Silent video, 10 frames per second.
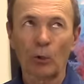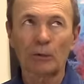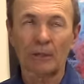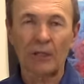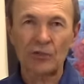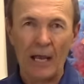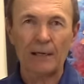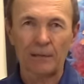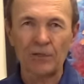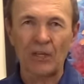both looked
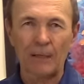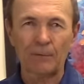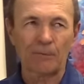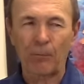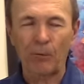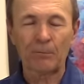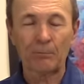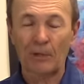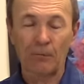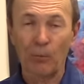exactly the same.
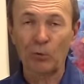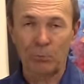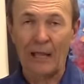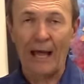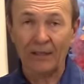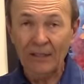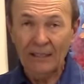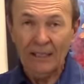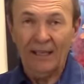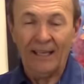They were both black.
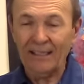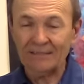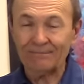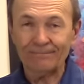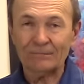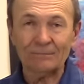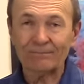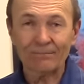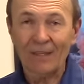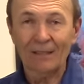And
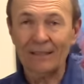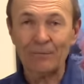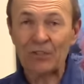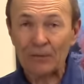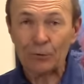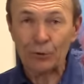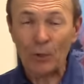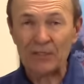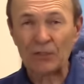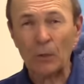that was it, your
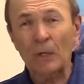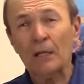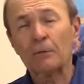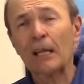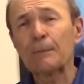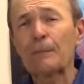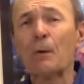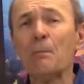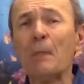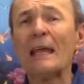choice. So a lot of
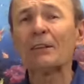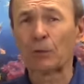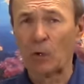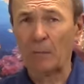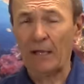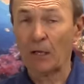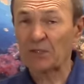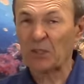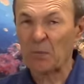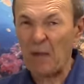people made their own masks.
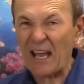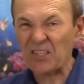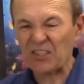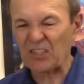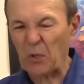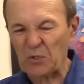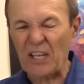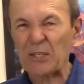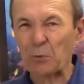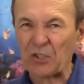Also, the masks in those
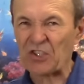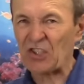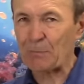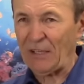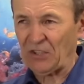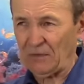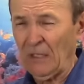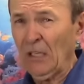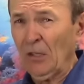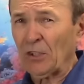days were expensive.
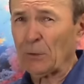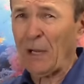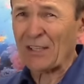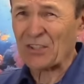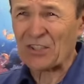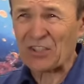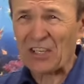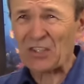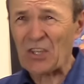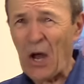They were like
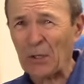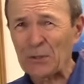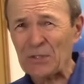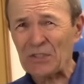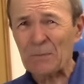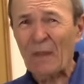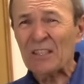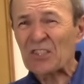$6, $7,